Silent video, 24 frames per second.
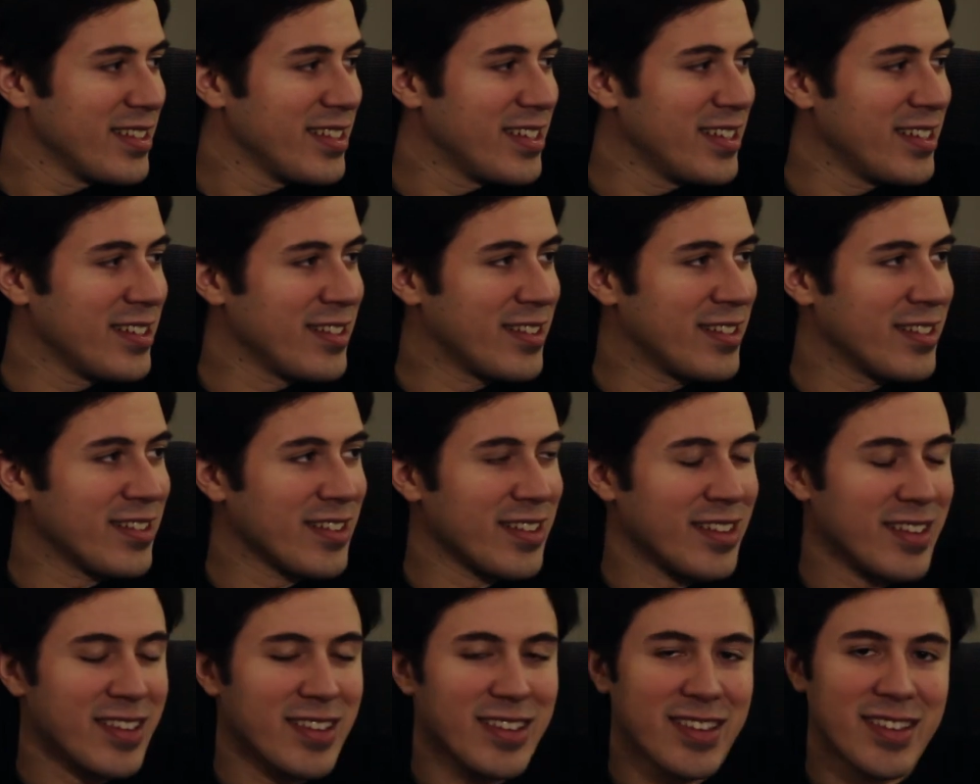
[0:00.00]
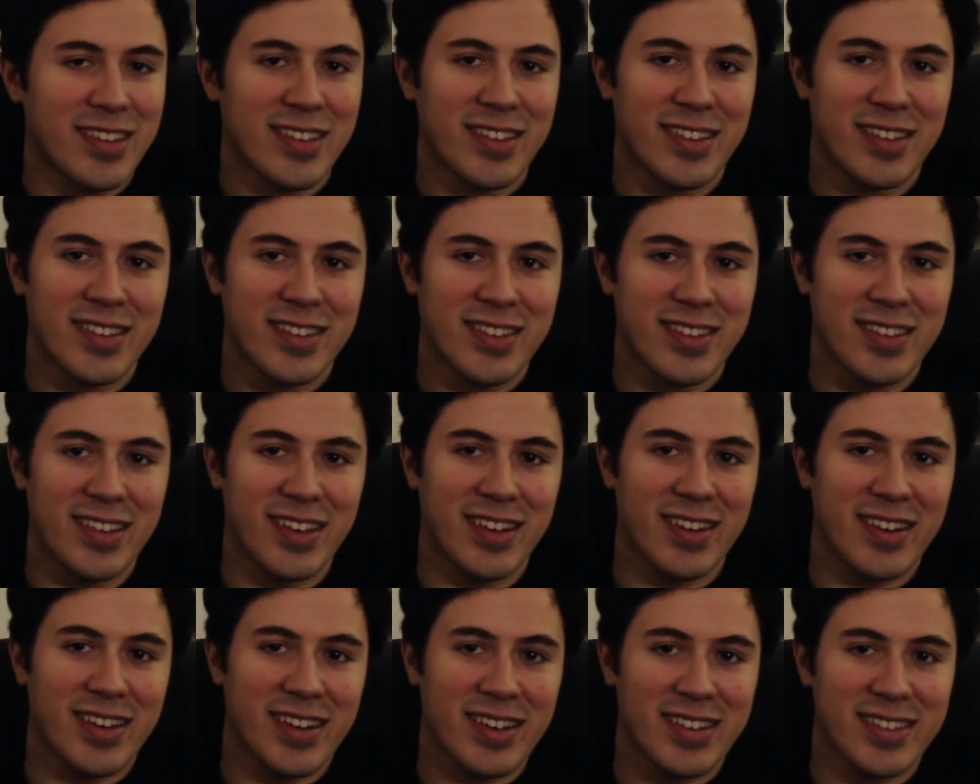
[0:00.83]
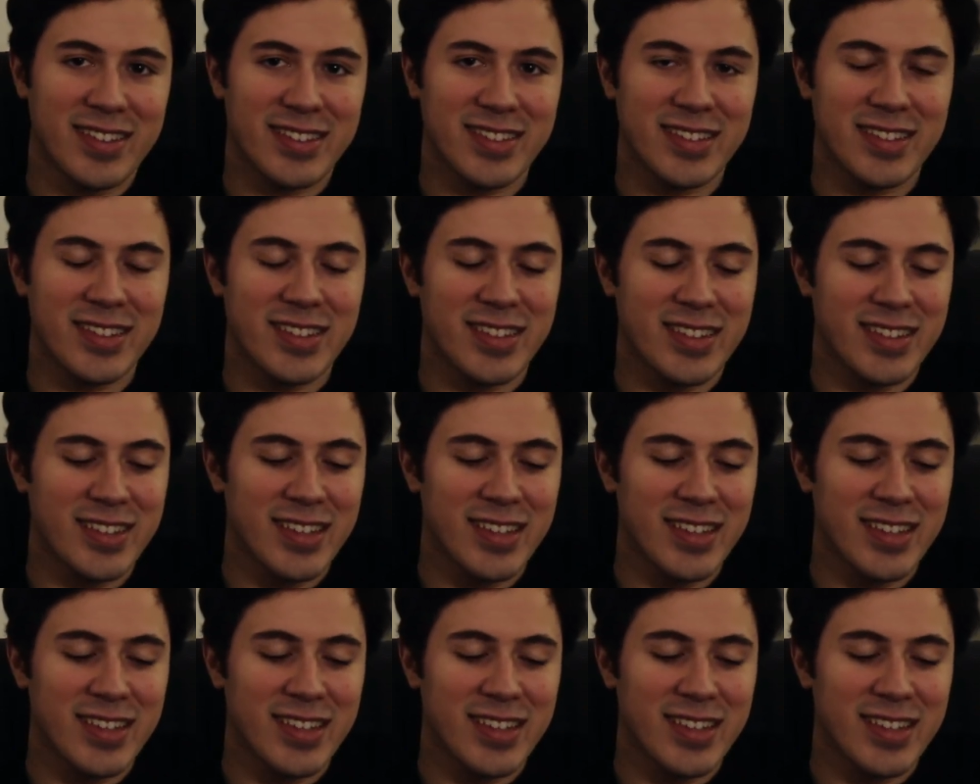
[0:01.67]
into the series.